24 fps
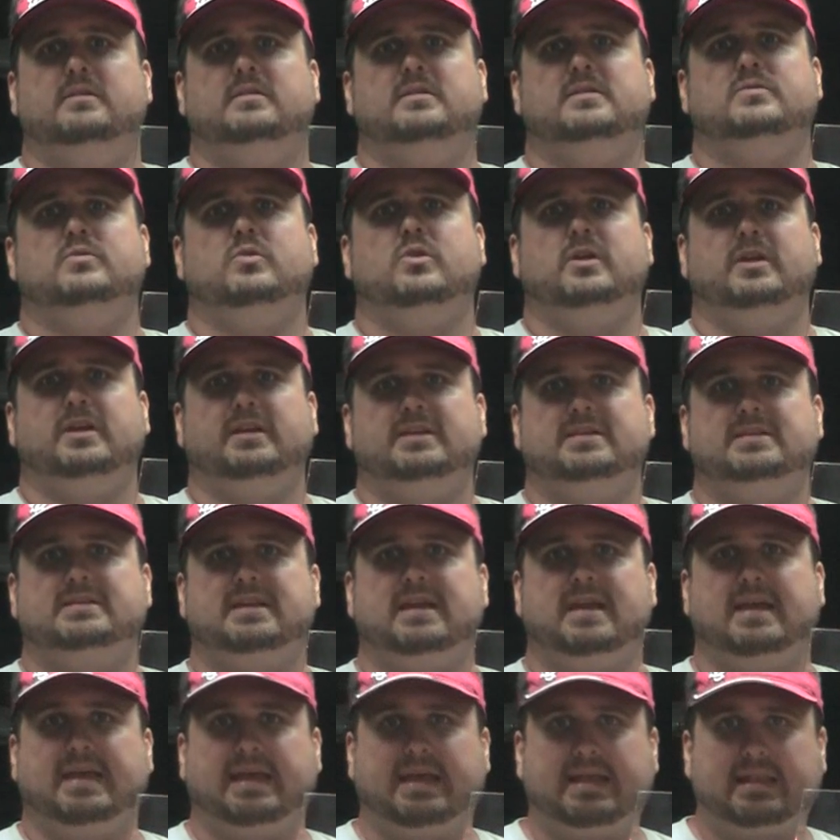just wanted to
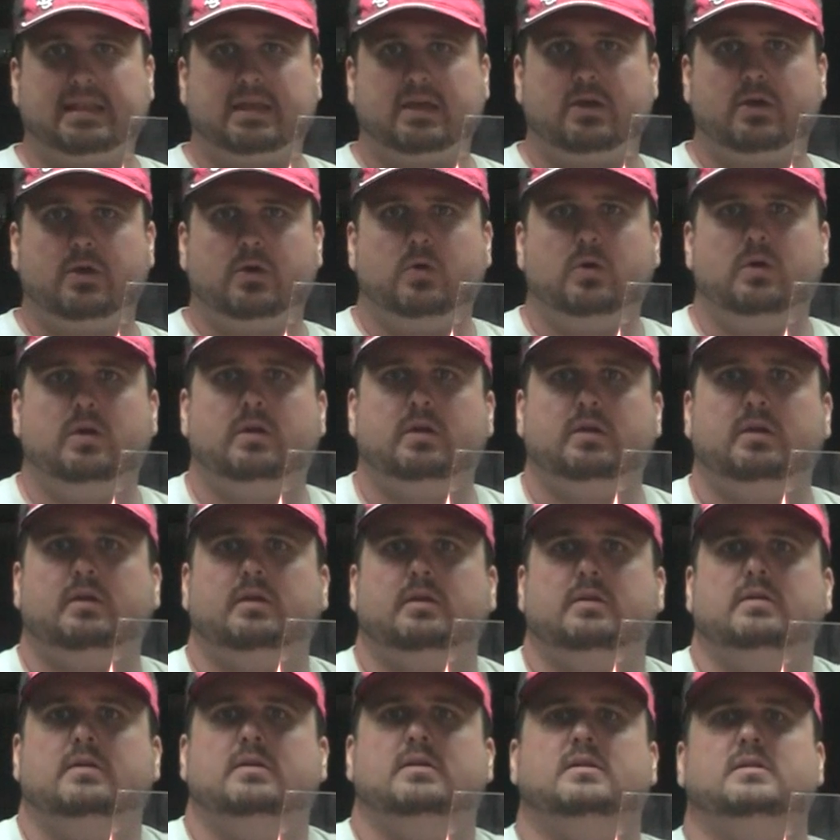say hello
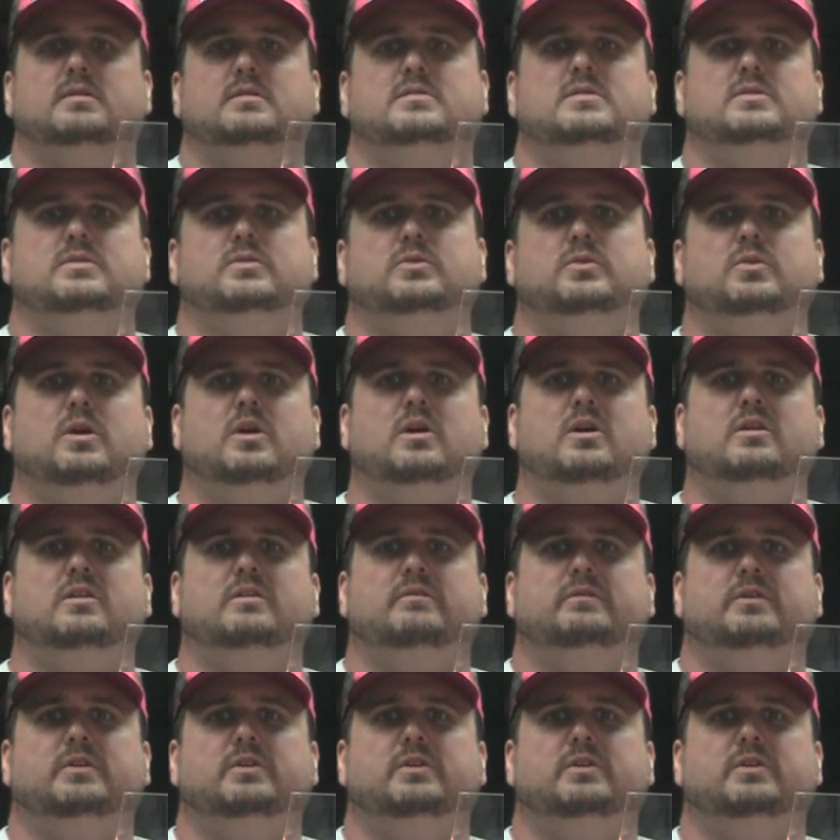to all the